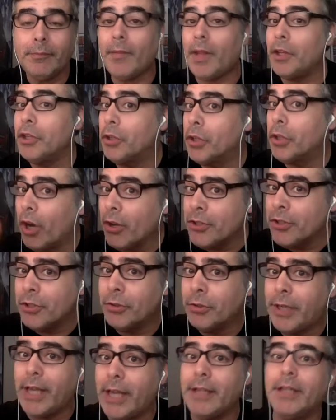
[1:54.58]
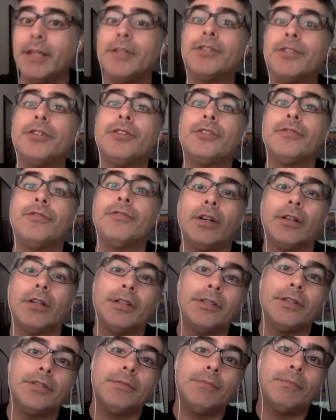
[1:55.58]
You could also get In Search of
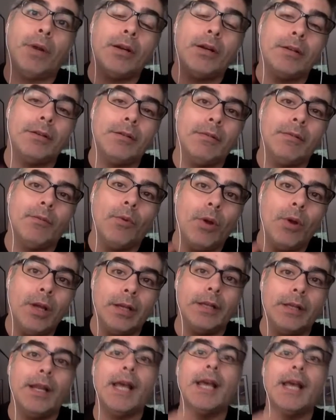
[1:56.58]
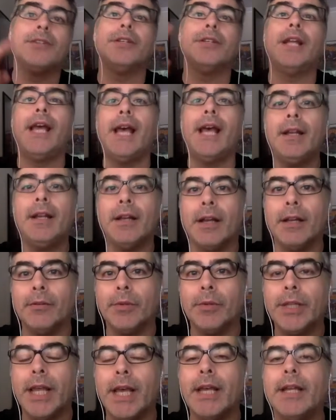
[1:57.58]
Darkness Part 1 as an add-on
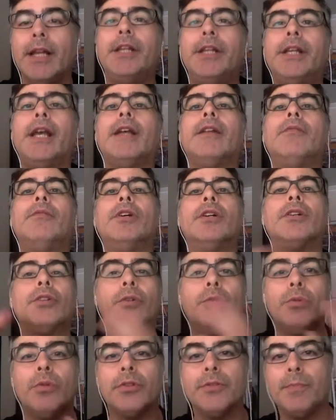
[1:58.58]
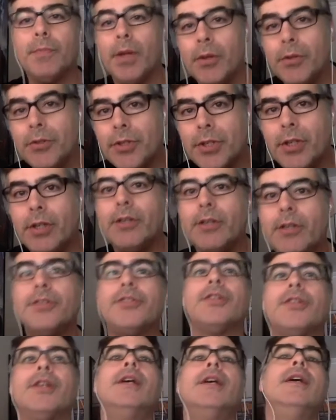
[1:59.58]
with that. And you get real cool
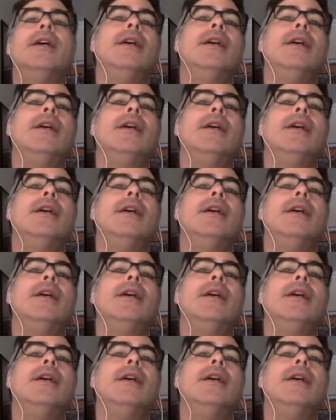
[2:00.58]
posters.